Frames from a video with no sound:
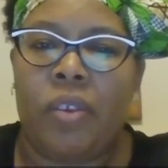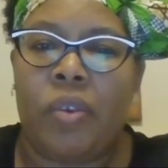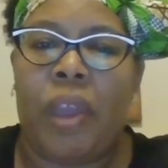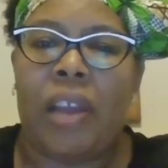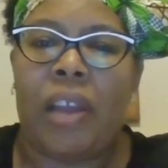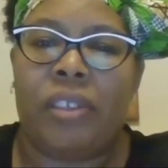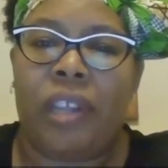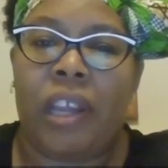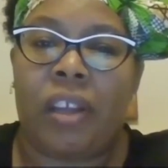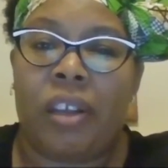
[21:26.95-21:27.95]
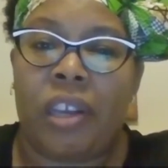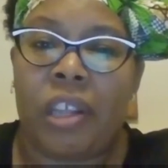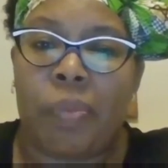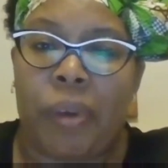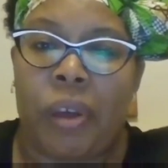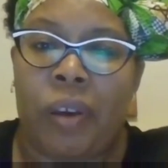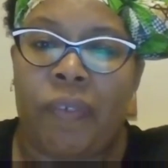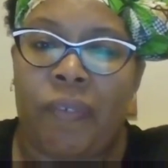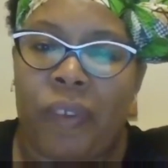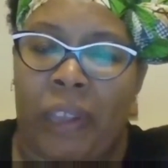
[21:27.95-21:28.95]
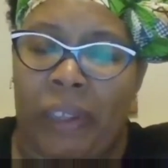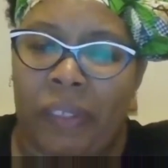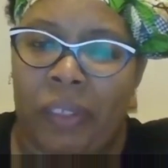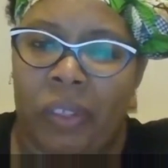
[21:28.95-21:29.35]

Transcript: You have to take a leap of faith.